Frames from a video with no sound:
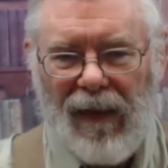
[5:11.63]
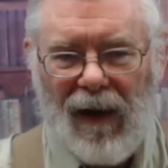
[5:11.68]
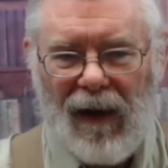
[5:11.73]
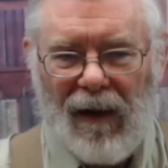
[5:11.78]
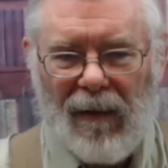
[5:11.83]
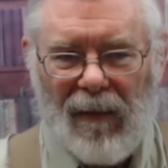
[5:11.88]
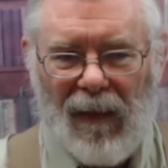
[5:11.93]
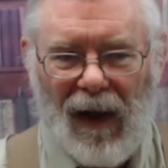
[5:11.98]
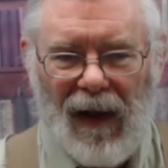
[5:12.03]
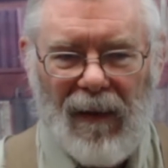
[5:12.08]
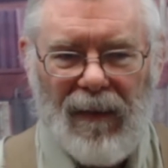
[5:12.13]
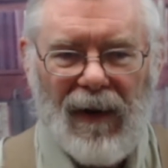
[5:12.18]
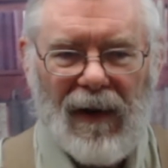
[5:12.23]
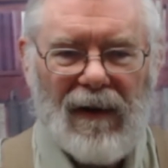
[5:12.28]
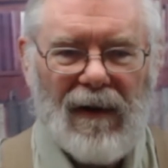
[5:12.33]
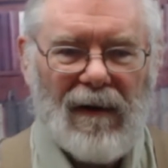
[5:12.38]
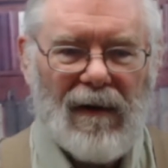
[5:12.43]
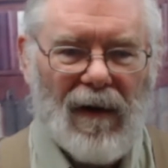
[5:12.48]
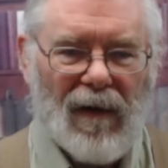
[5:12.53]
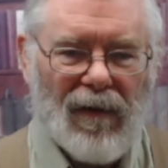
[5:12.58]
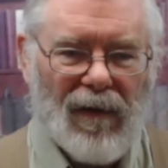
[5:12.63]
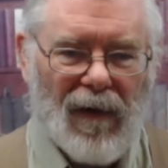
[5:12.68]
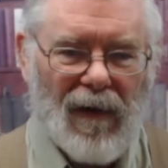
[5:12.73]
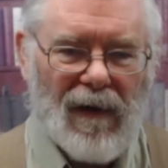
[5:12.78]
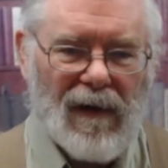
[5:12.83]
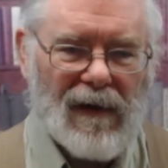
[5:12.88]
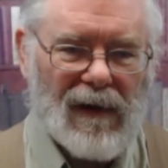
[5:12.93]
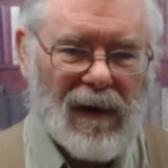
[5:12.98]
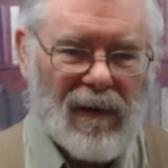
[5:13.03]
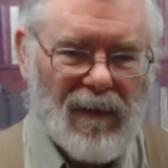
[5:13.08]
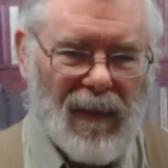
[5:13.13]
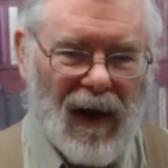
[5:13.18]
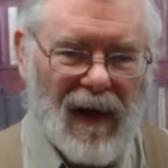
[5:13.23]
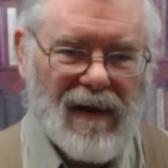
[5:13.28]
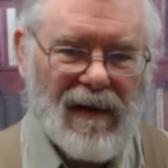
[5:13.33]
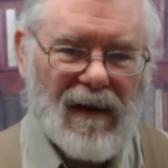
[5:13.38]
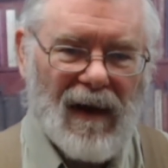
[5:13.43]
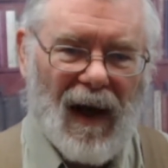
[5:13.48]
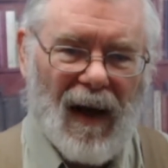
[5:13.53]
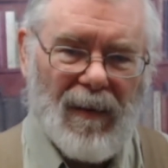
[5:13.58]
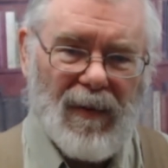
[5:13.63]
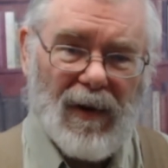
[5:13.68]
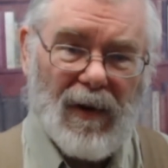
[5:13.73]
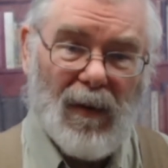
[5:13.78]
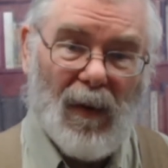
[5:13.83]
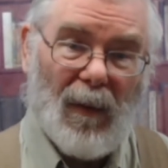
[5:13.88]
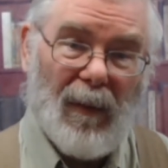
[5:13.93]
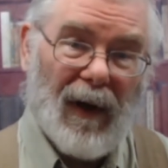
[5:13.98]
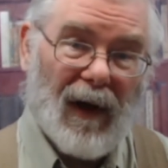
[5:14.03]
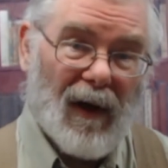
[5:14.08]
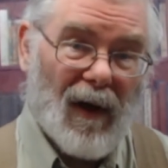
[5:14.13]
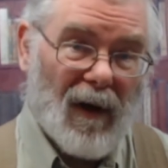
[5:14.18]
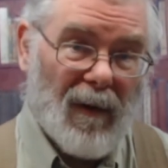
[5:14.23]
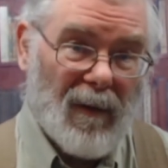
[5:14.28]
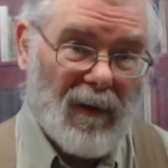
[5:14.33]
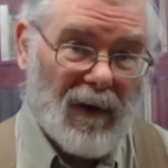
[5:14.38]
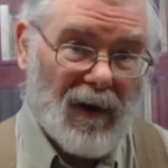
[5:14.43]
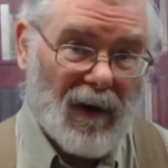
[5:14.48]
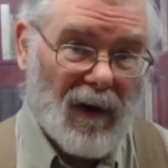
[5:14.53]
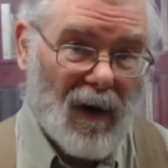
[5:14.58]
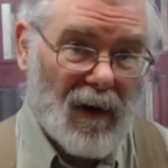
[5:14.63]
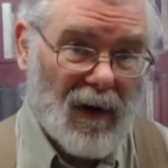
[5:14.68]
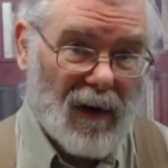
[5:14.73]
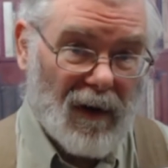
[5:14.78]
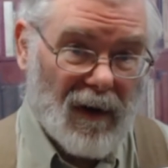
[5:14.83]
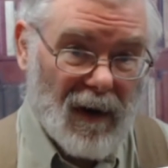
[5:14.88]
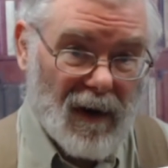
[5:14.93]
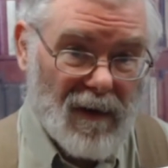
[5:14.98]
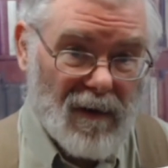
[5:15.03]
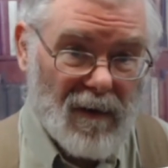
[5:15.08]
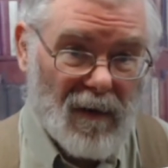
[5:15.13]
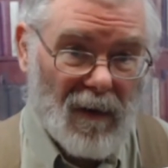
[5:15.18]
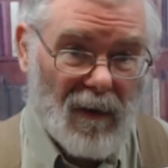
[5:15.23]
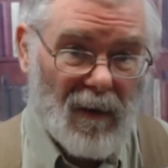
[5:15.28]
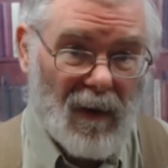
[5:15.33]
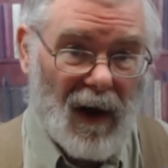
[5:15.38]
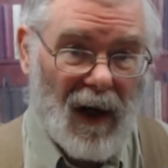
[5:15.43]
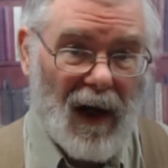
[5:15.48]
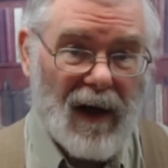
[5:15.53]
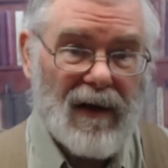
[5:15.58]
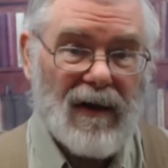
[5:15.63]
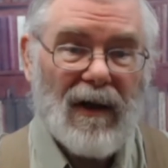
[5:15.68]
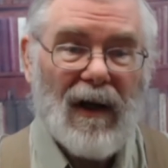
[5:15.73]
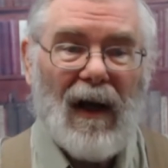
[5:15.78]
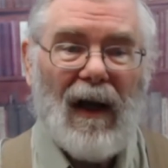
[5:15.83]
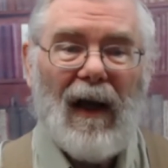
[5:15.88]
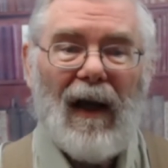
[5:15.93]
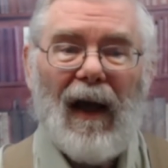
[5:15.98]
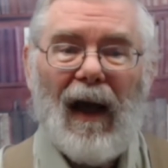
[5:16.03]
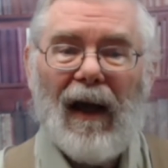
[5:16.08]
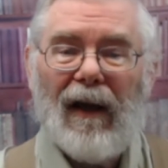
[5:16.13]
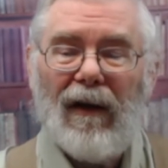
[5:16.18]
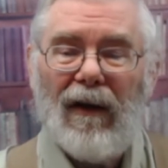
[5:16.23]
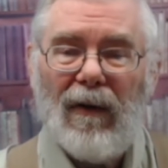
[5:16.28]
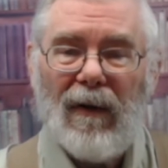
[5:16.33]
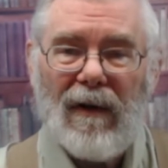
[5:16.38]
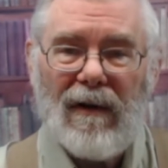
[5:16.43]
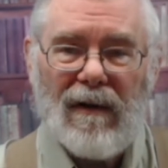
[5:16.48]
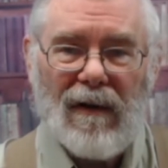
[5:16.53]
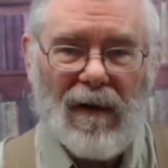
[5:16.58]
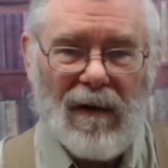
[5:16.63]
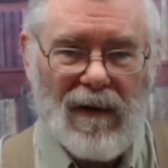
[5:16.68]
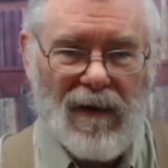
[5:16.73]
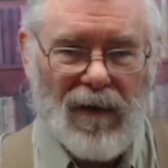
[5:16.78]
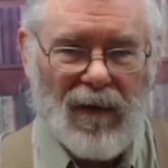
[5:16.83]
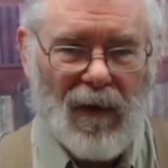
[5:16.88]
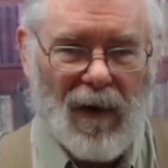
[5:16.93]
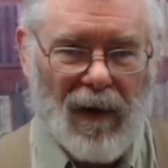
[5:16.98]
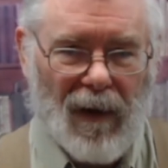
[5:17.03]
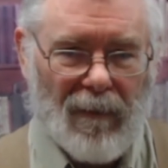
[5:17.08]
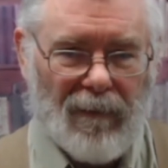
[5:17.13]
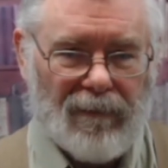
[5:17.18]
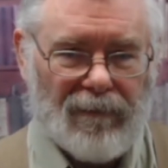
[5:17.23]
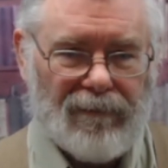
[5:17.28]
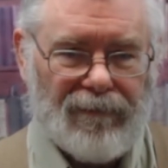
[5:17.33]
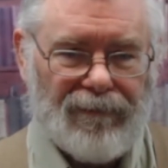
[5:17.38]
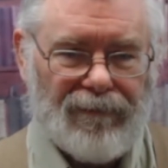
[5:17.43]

then in my opinion, your first and best option will be go to go to DistroWatch and do a search for them.